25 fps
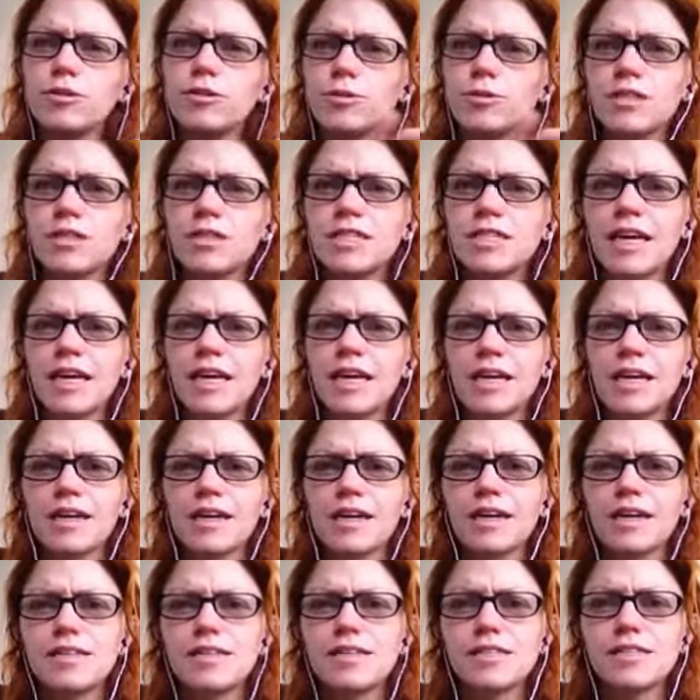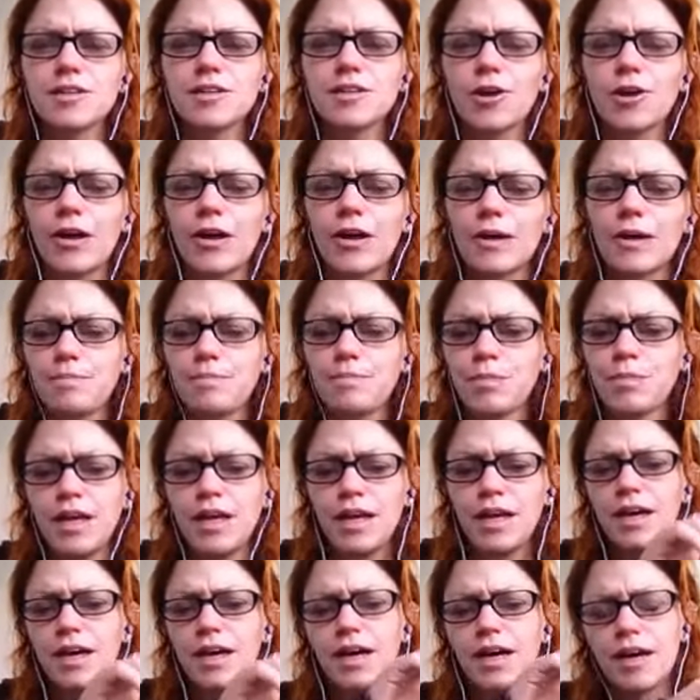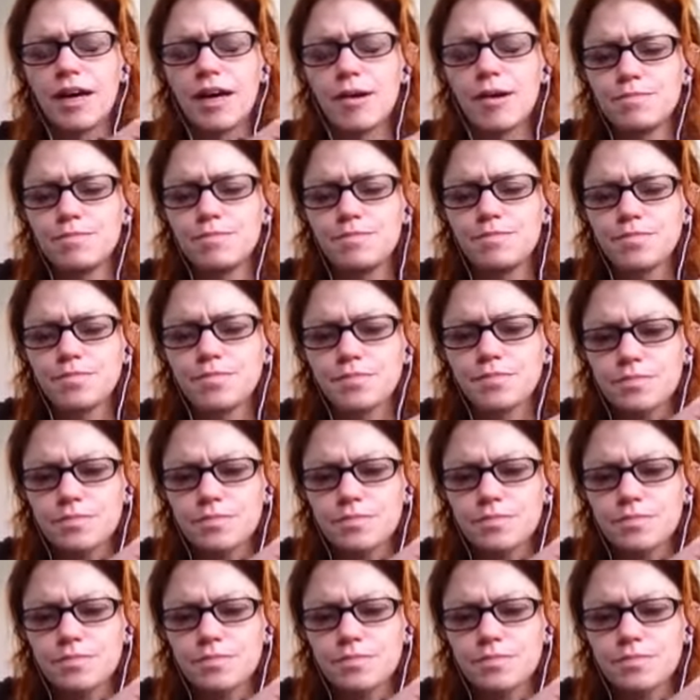the route we're taking is going um,